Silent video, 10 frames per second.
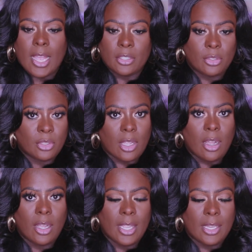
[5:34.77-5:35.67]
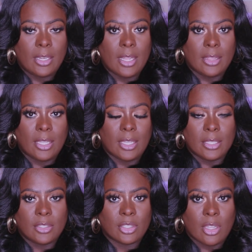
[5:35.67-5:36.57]
As you saw in the
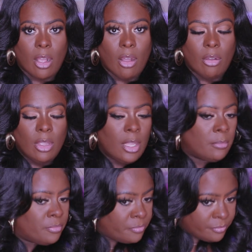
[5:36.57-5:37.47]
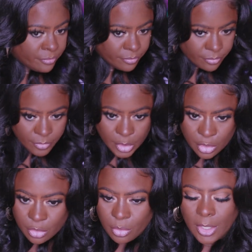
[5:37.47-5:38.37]
install,
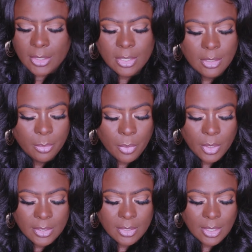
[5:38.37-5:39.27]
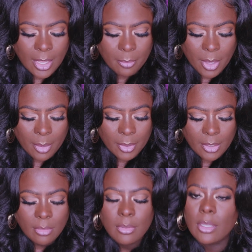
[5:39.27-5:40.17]
straight to the point slay,
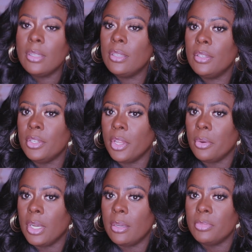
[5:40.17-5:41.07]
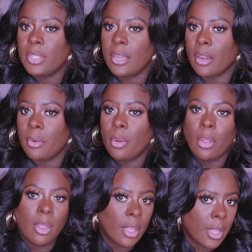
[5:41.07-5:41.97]
baby. No humps here.
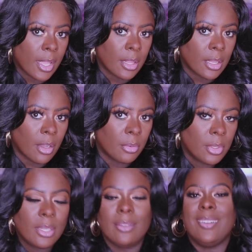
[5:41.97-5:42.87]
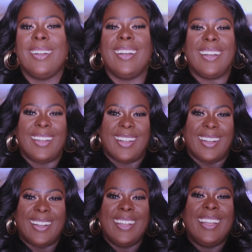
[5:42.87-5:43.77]
Hello.
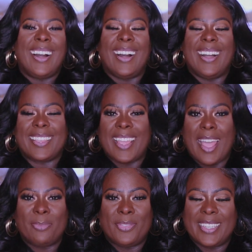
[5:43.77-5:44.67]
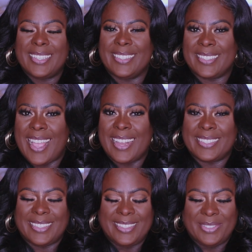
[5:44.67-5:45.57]
Cap fit is
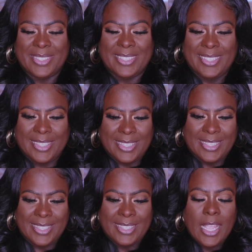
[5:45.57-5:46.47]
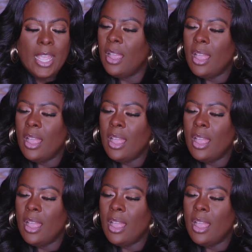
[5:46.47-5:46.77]
actually really good.